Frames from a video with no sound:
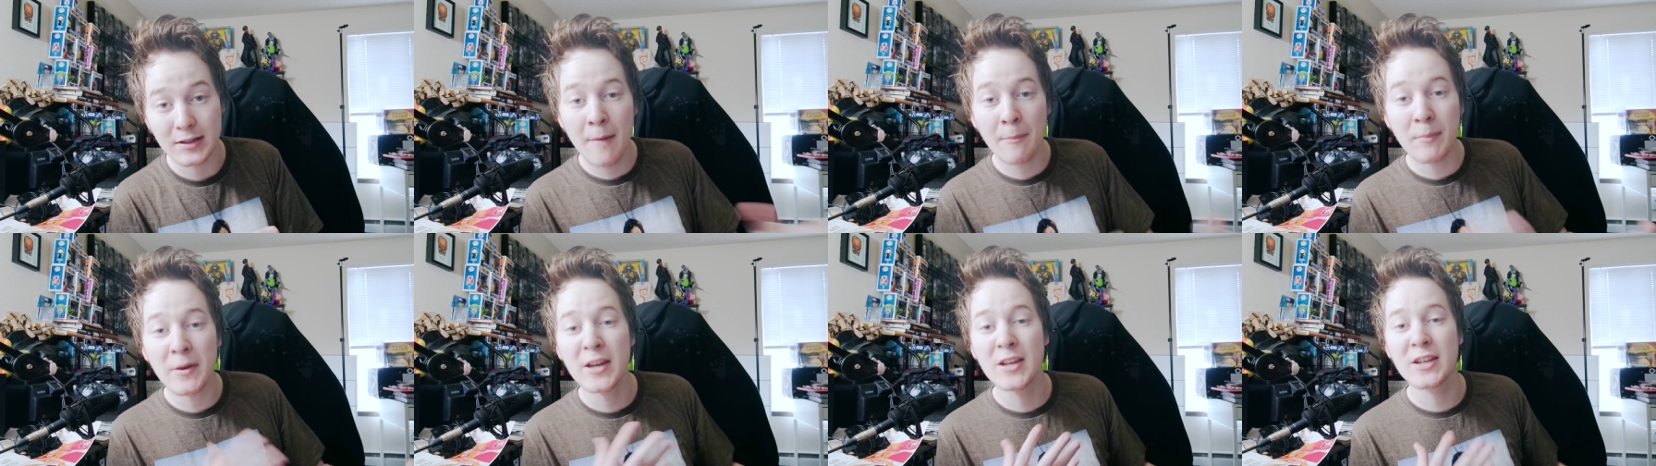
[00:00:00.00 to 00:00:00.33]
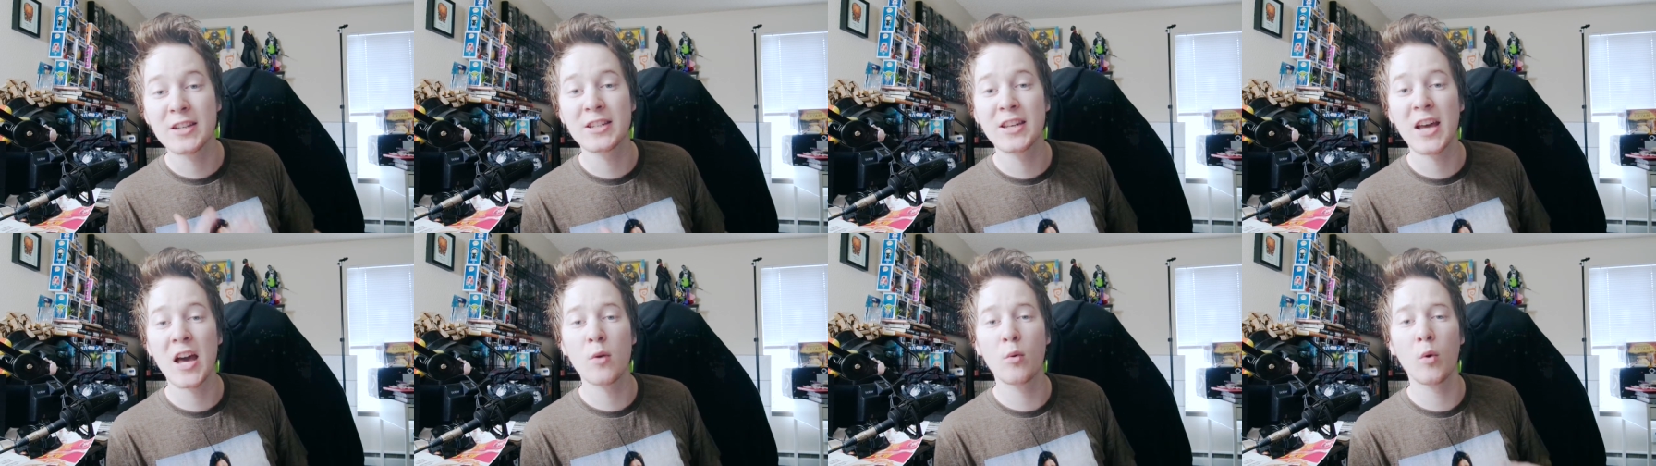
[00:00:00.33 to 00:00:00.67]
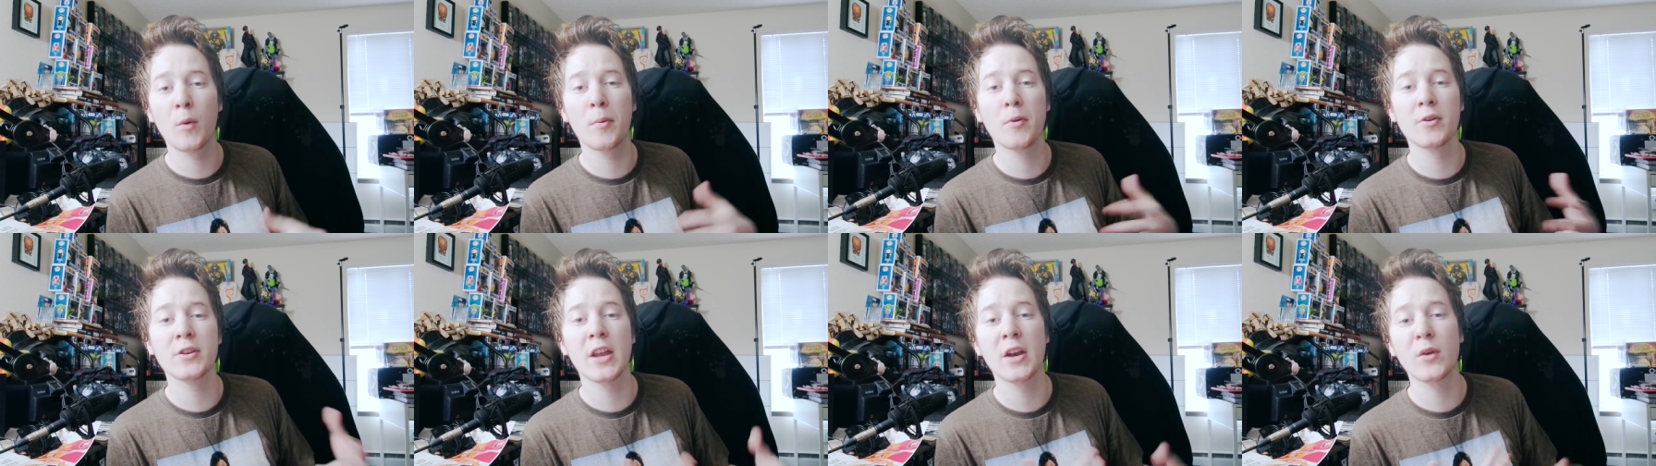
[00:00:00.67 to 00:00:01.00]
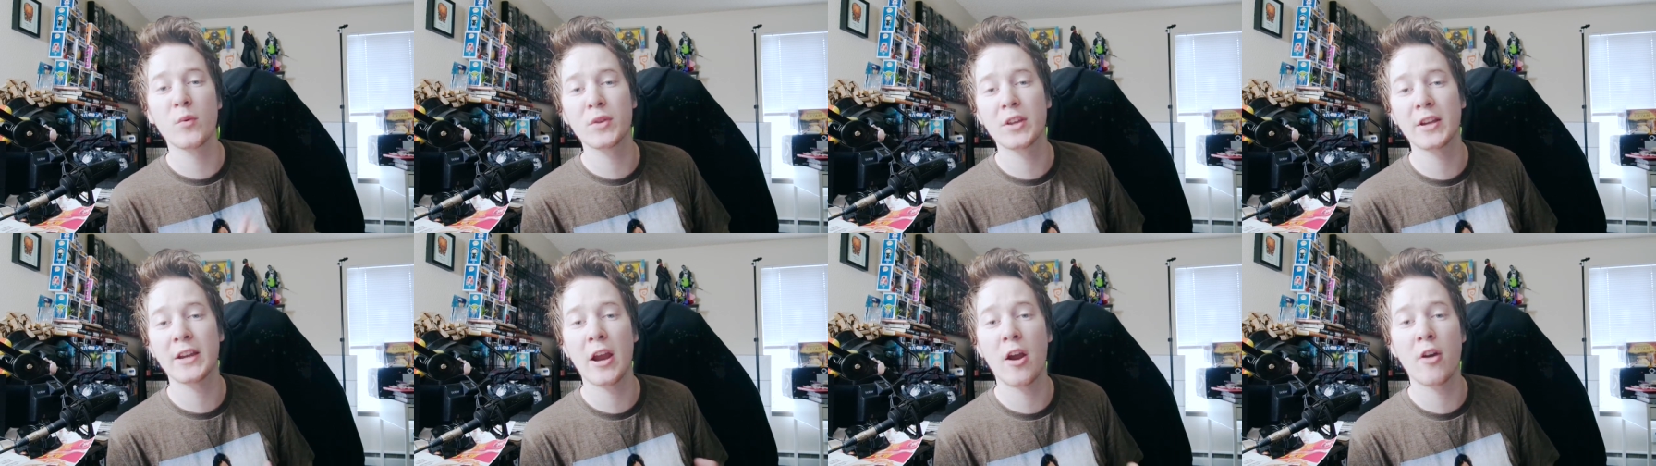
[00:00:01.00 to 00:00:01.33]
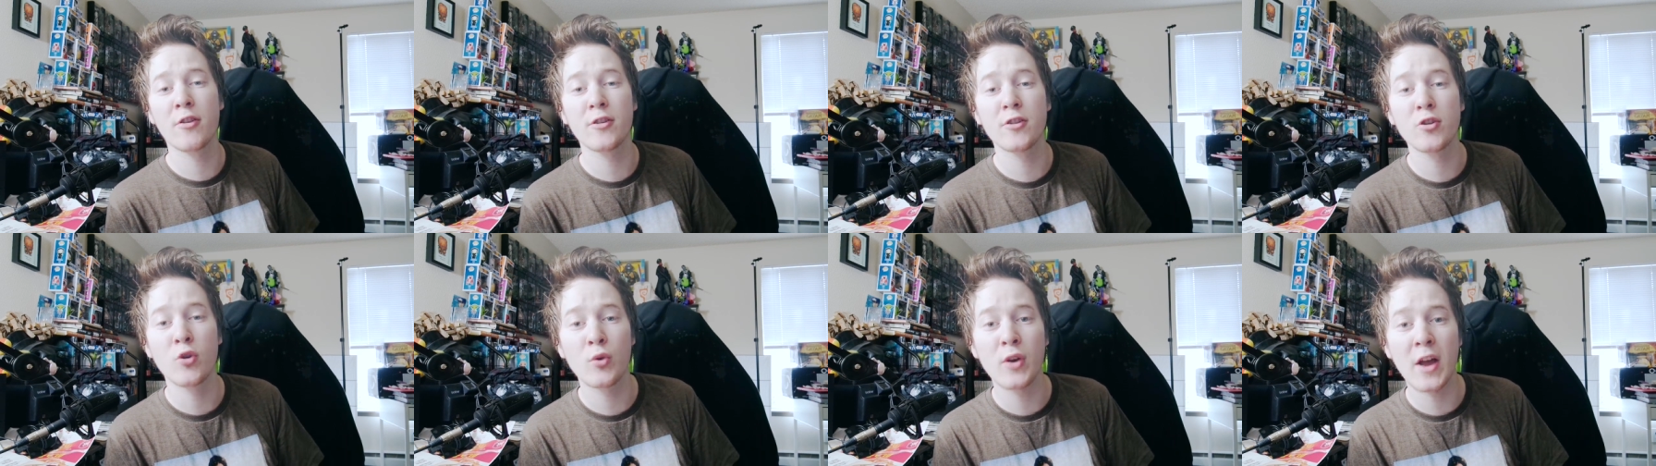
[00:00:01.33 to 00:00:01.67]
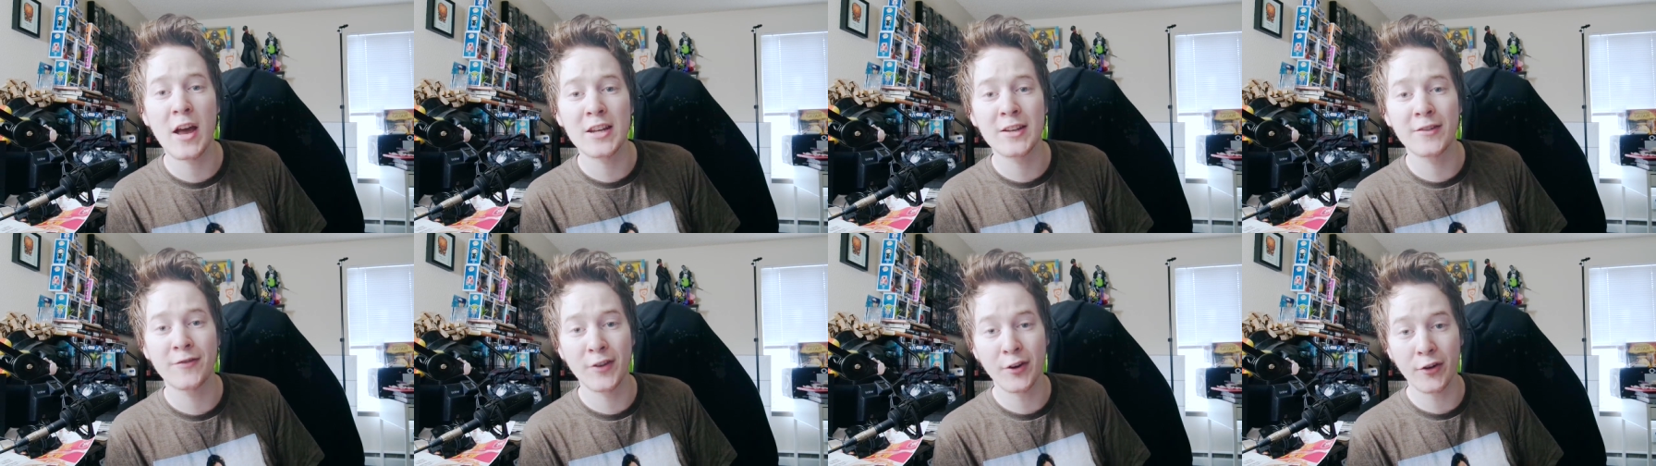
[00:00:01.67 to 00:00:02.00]
That being said, we're presented with a character known
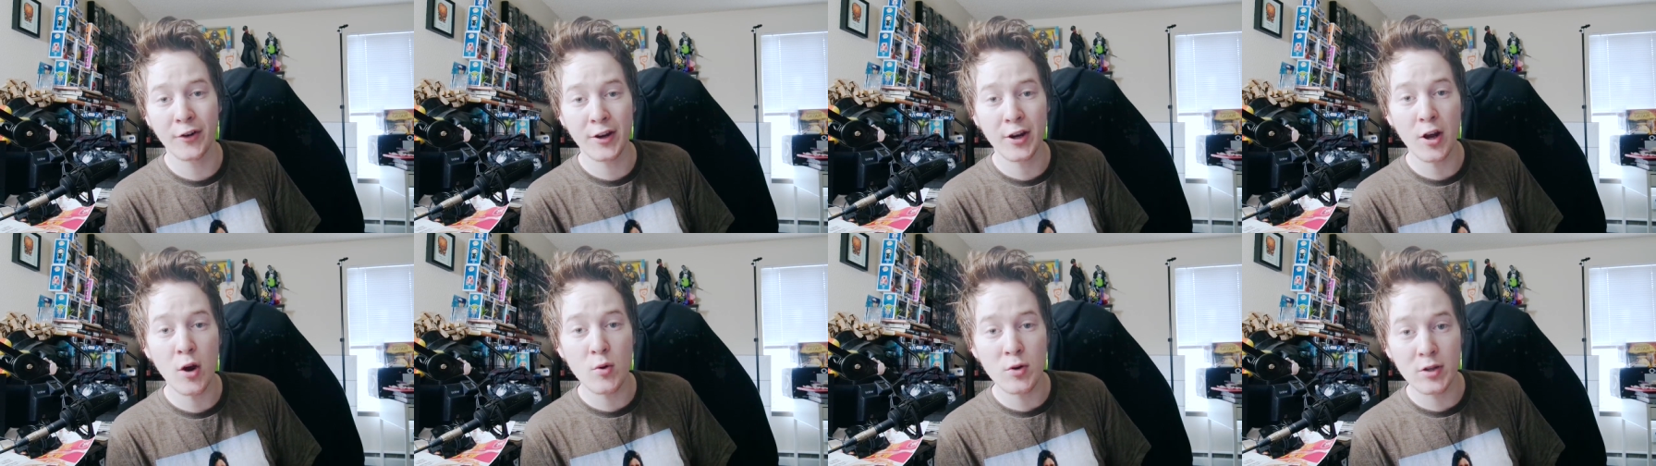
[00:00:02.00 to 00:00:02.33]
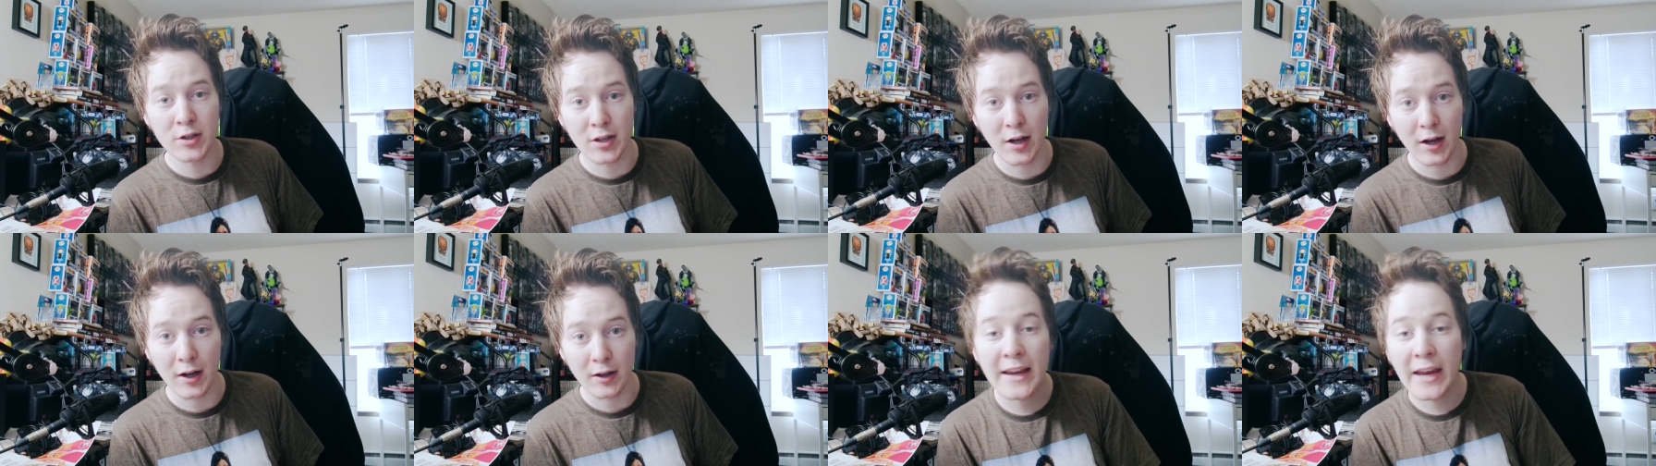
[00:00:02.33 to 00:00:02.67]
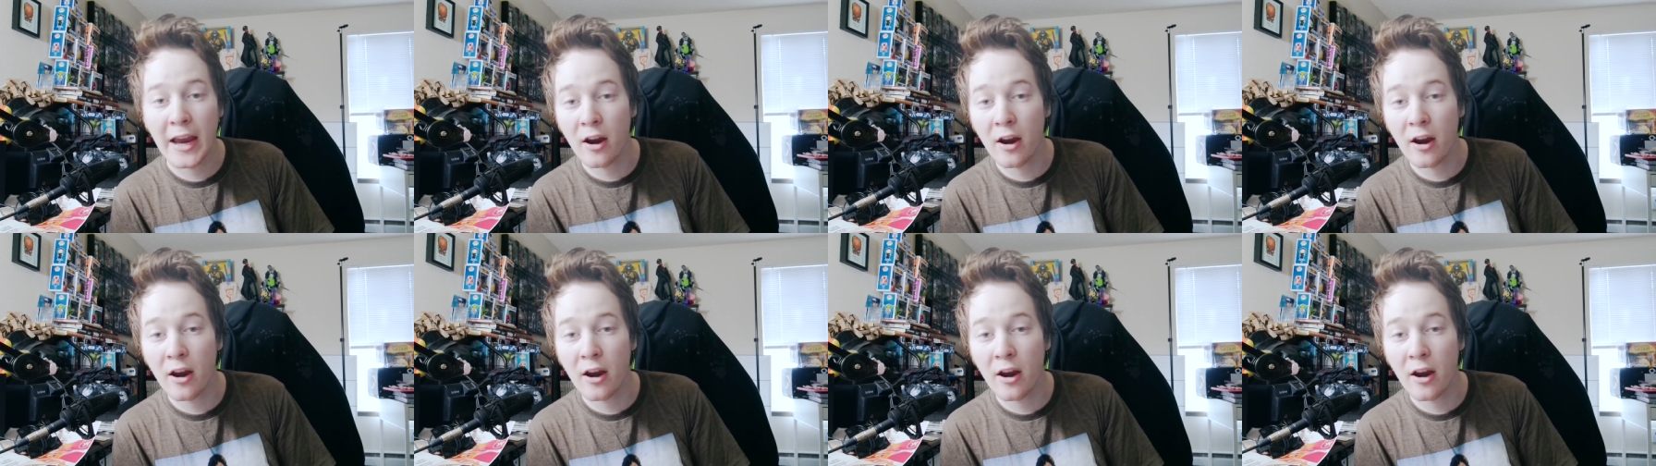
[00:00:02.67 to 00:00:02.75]
as Furiosa,